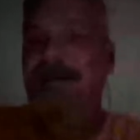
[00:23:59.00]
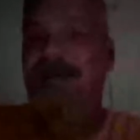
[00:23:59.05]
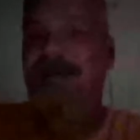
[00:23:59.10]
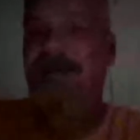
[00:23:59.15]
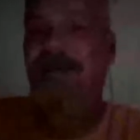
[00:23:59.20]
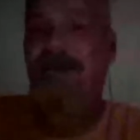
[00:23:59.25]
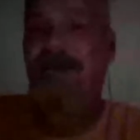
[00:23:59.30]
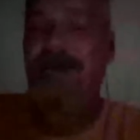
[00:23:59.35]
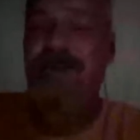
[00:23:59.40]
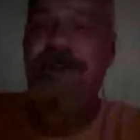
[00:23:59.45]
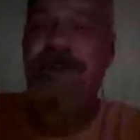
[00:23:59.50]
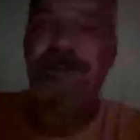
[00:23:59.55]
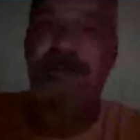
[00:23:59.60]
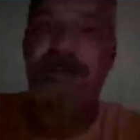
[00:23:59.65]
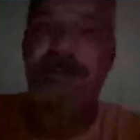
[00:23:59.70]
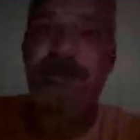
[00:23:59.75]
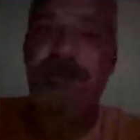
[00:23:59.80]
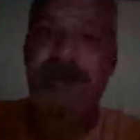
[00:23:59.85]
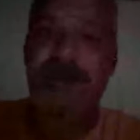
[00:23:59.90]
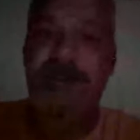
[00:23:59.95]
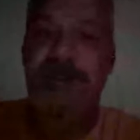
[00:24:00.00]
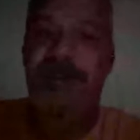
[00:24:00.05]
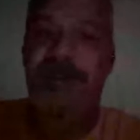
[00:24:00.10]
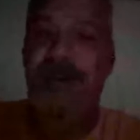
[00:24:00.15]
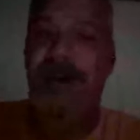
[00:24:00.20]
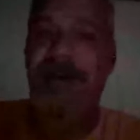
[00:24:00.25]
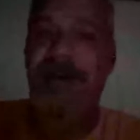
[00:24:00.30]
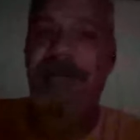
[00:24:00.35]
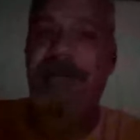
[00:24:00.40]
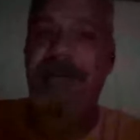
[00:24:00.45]
what you do with your
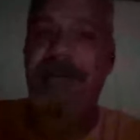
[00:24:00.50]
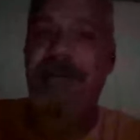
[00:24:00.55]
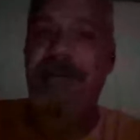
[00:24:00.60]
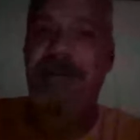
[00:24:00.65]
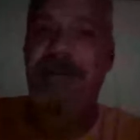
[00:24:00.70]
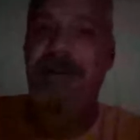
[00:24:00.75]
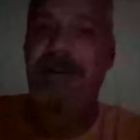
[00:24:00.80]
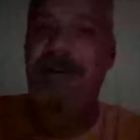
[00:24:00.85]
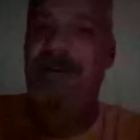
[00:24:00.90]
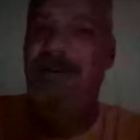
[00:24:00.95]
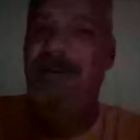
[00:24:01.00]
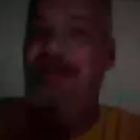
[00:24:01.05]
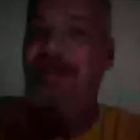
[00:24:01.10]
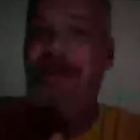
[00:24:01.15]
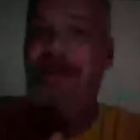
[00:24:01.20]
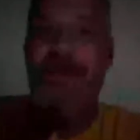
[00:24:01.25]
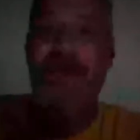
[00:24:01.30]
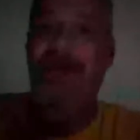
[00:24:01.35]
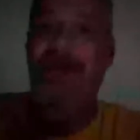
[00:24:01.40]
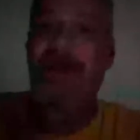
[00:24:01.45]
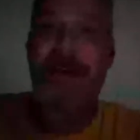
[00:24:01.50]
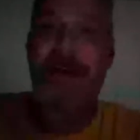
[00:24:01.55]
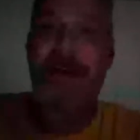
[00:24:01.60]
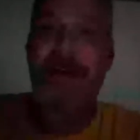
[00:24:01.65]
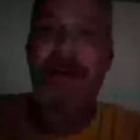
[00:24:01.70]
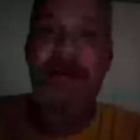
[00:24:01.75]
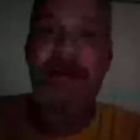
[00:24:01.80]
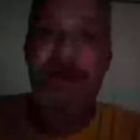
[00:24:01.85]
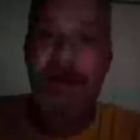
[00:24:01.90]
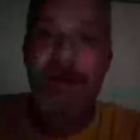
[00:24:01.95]
life is only
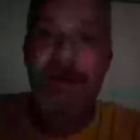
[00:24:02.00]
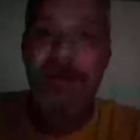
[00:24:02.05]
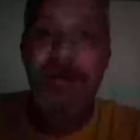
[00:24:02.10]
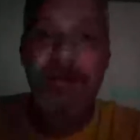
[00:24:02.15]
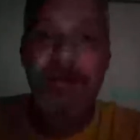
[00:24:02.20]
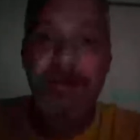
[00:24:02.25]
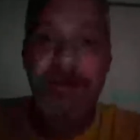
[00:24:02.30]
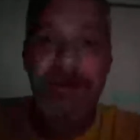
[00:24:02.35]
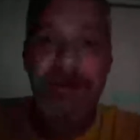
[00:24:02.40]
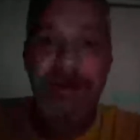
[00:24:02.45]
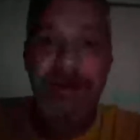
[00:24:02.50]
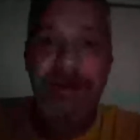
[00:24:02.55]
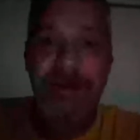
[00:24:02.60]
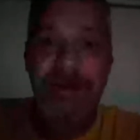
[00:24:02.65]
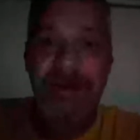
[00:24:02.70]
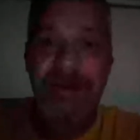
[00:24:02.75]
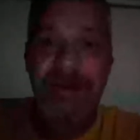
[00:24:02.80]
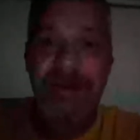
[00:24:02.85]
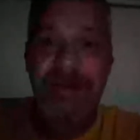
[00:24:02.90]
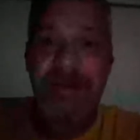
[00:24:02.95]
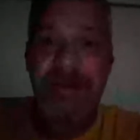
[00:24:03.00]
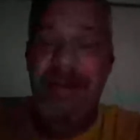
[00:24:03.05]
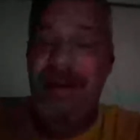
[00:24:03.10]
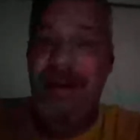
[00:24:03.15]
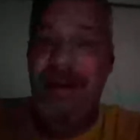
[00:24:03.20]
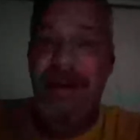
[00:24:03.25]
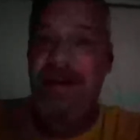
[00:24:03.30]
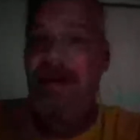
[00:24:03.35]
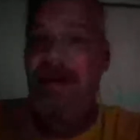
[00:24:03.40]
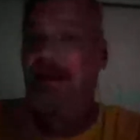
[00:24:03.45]
hurting you.
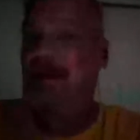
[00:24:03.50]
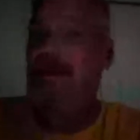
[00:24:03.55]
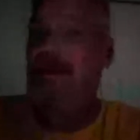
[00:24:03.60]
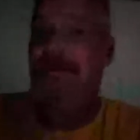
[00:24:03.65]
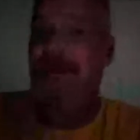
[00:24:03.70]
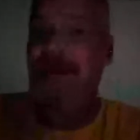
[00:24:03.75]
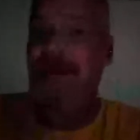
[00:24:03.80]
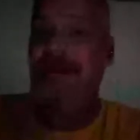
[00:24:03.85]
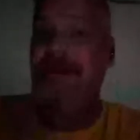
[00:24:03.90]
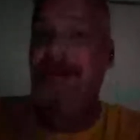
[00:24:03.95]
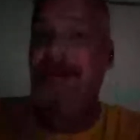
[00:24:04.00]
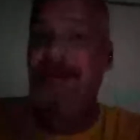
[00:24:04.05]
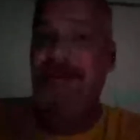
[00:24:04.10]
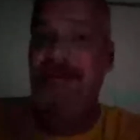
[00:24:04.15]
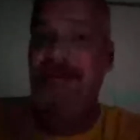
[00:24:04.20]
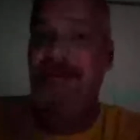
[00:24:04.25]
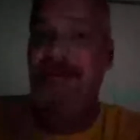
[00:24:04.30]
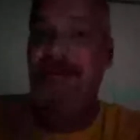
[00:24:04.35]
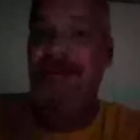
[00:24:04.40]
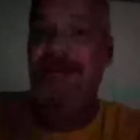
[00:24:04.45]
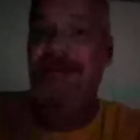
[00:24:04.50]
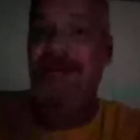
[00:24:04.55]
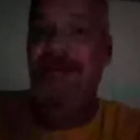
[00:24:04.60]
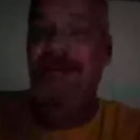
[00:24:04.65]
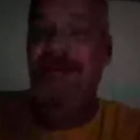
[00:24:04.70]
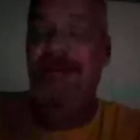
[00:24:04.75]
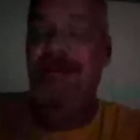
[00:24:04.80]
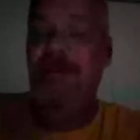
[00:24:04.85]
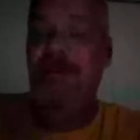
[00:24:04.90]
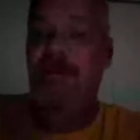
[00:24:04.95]
It ain't hurting me.
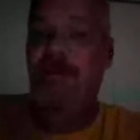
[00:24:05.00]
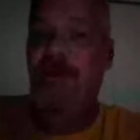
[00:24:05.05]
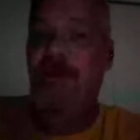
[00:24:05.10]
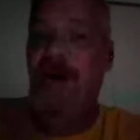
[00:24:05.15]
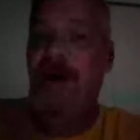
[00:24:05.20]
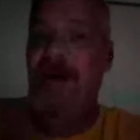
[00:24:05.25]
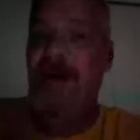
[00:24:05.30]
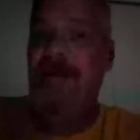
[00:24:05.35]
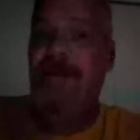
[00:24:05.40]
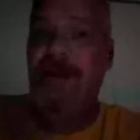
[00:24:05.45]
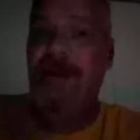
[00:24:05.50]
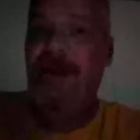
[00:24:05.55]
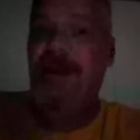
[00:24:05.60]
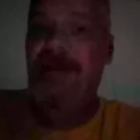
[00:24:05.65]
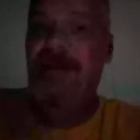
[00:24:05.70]
So why am I